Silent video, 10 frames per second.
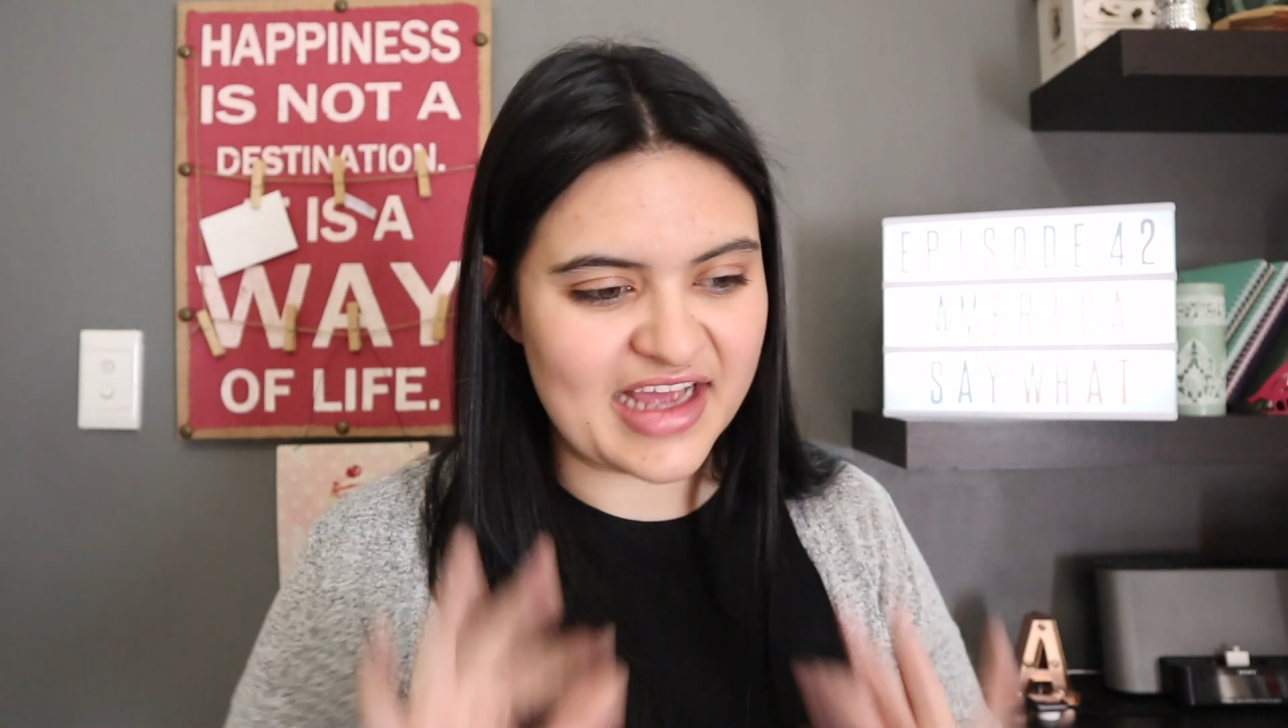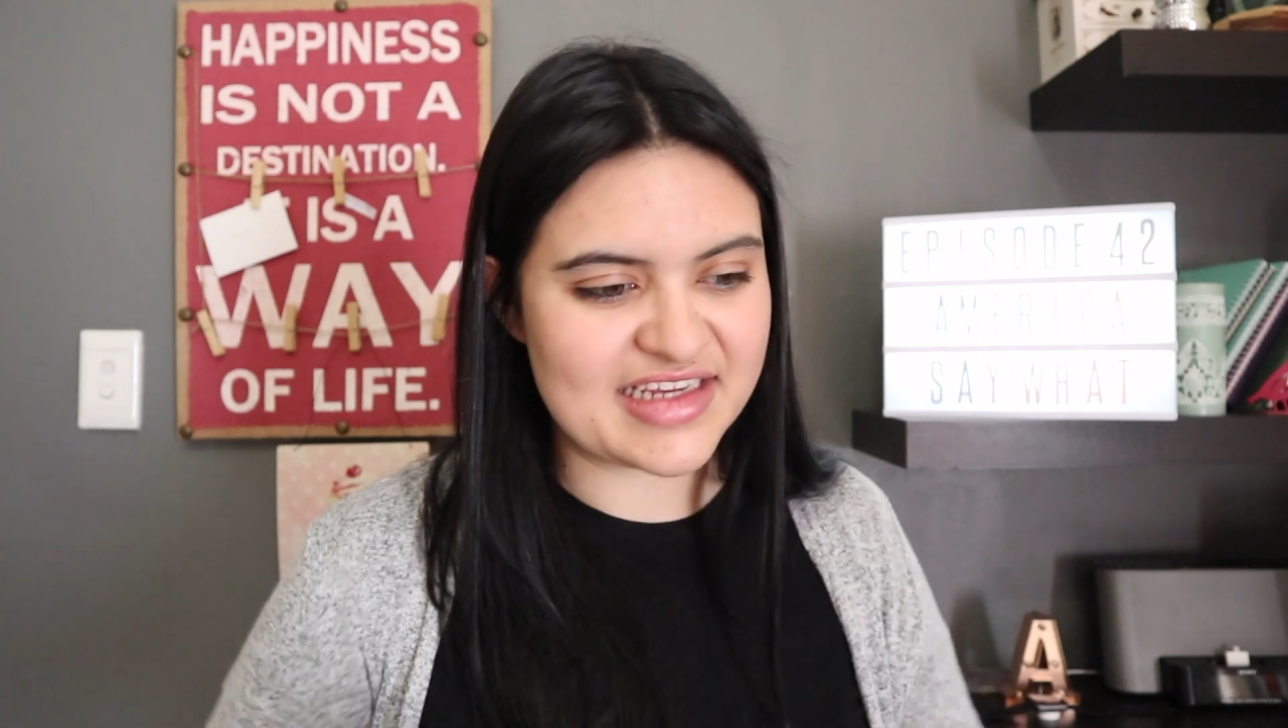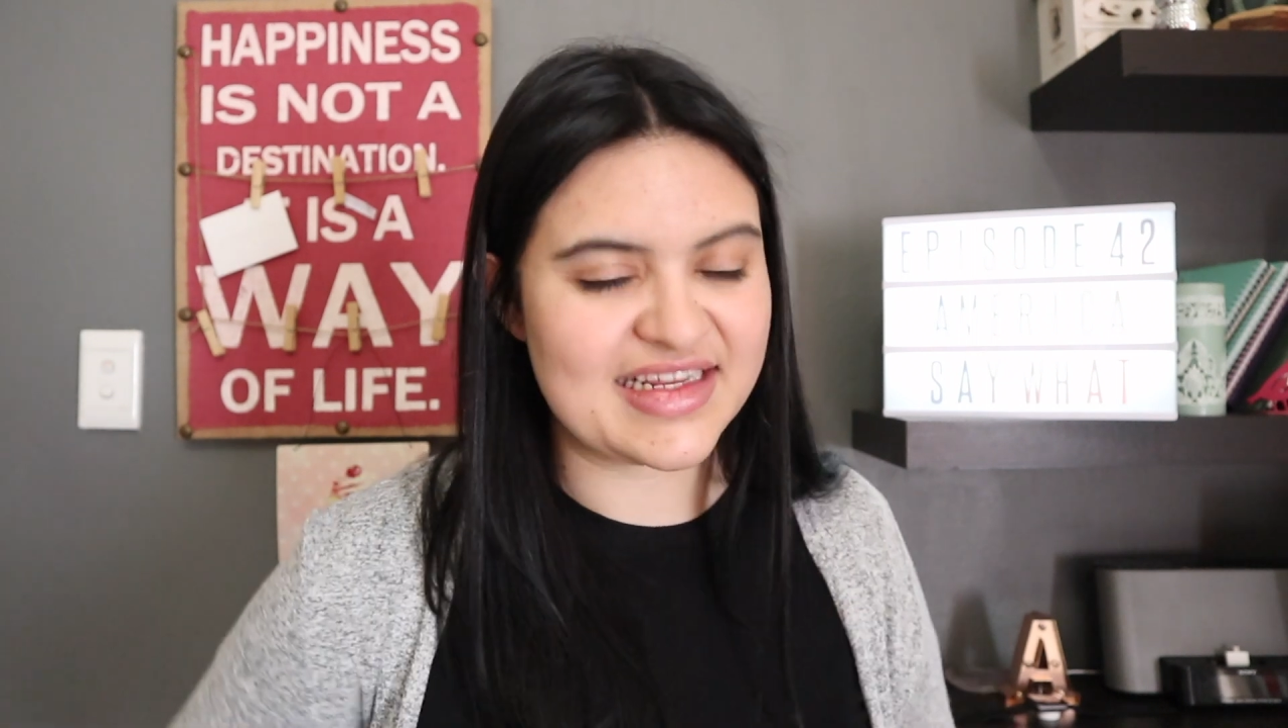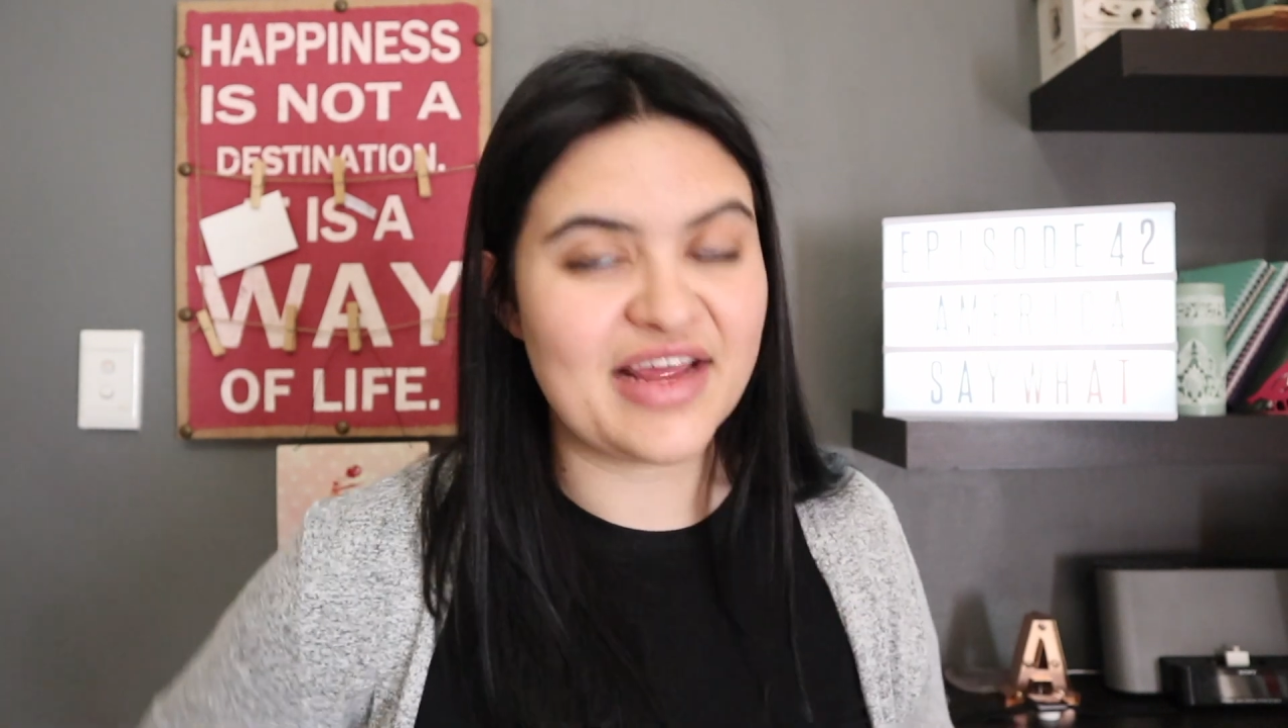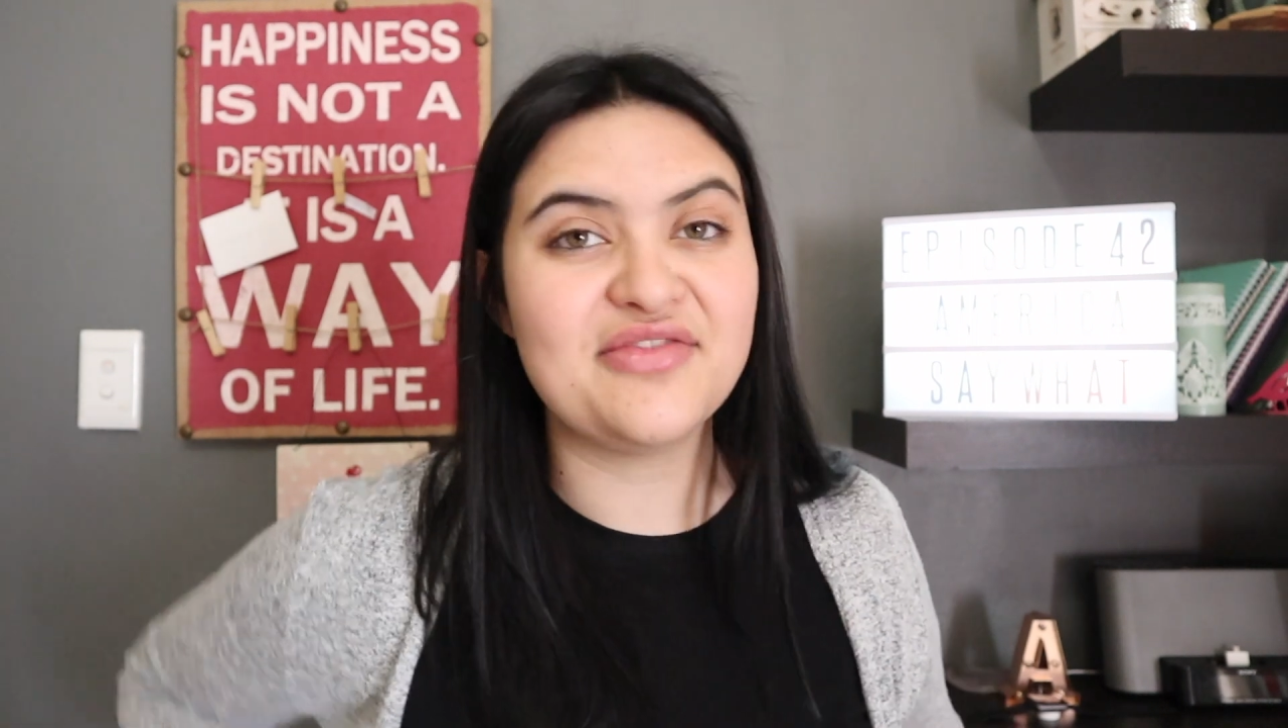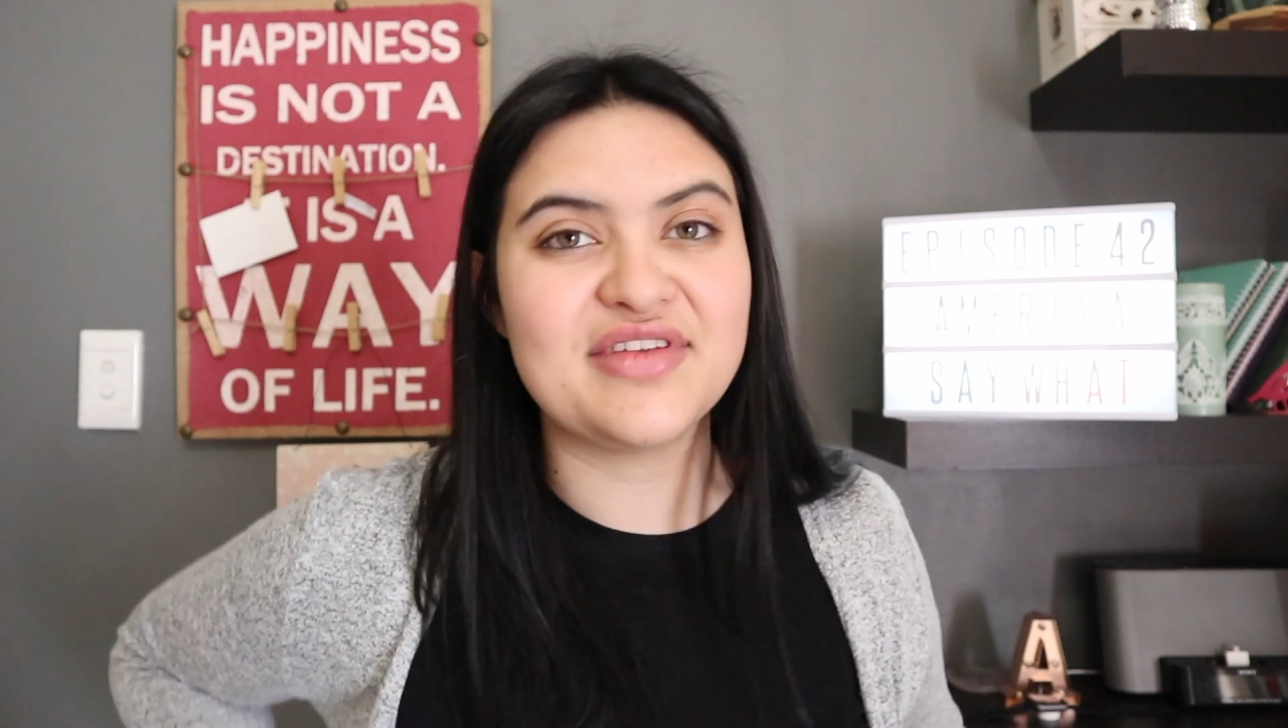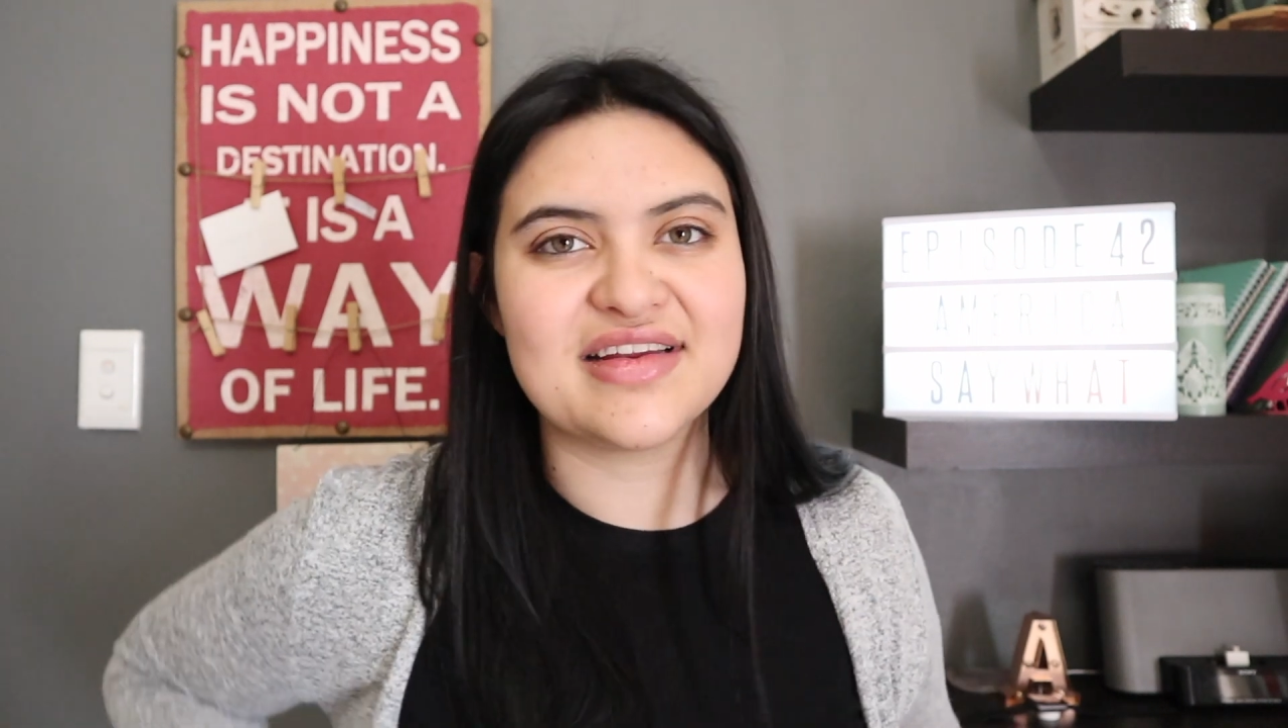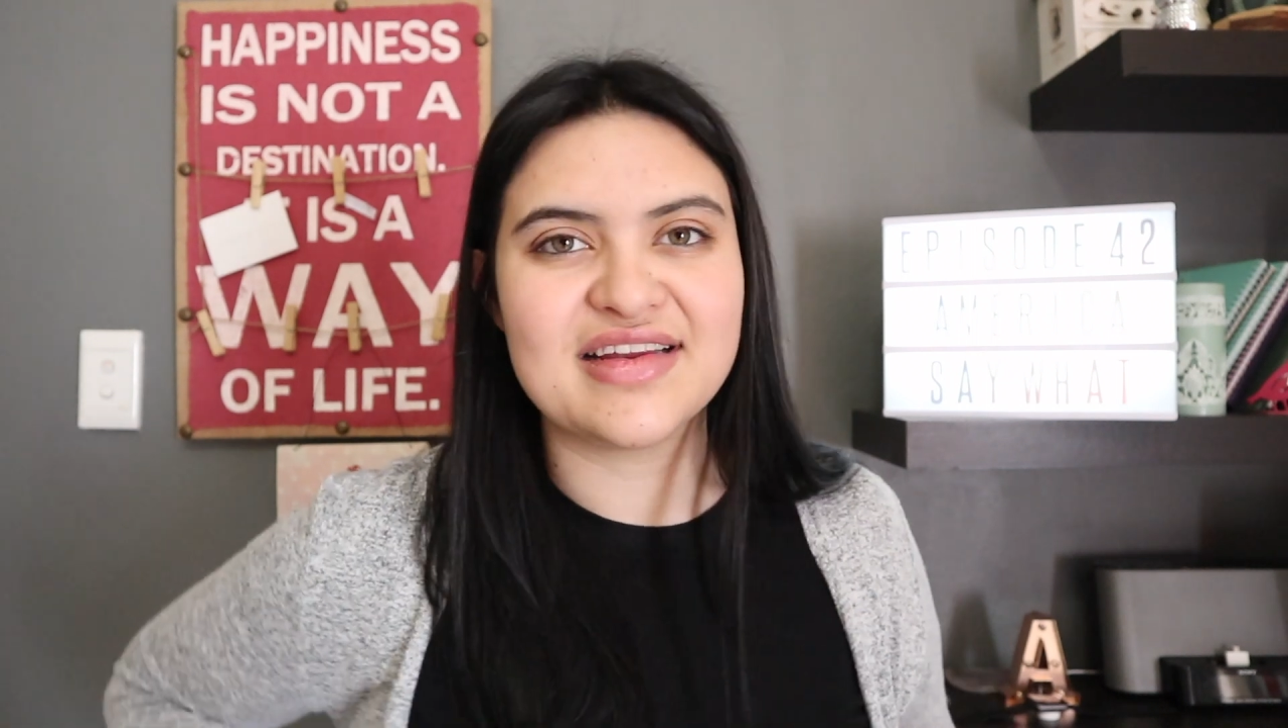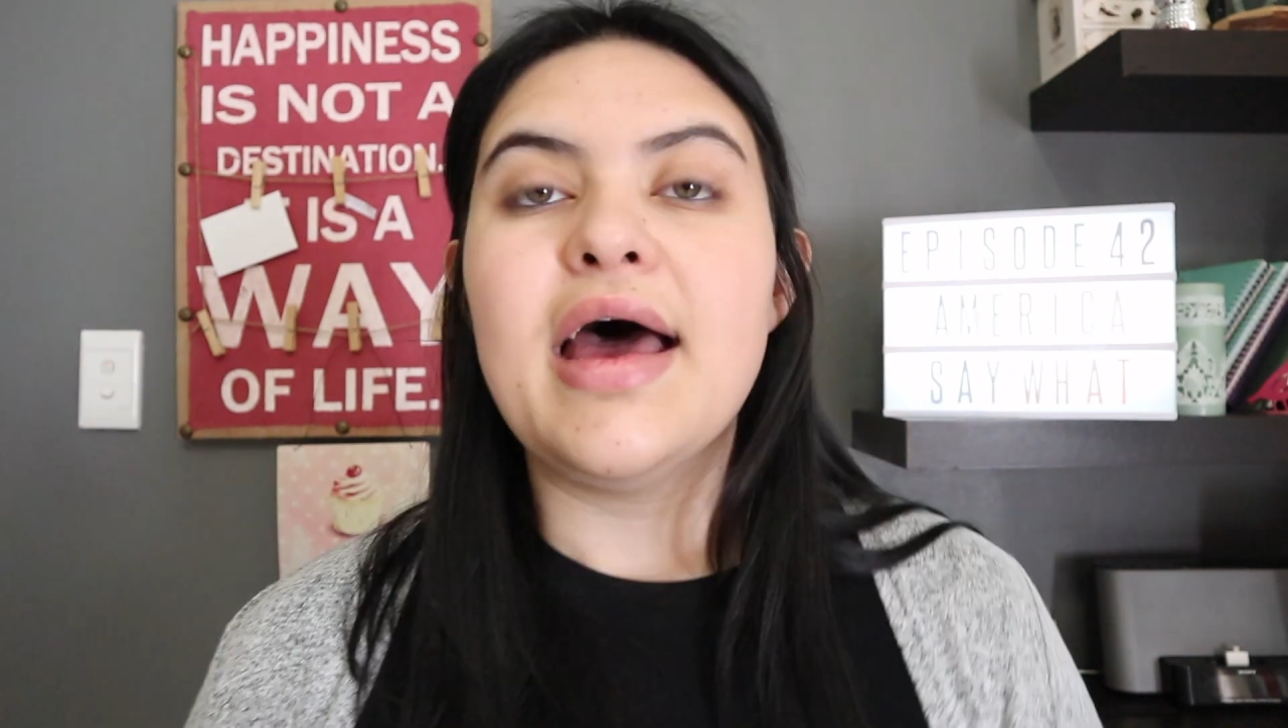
just left it.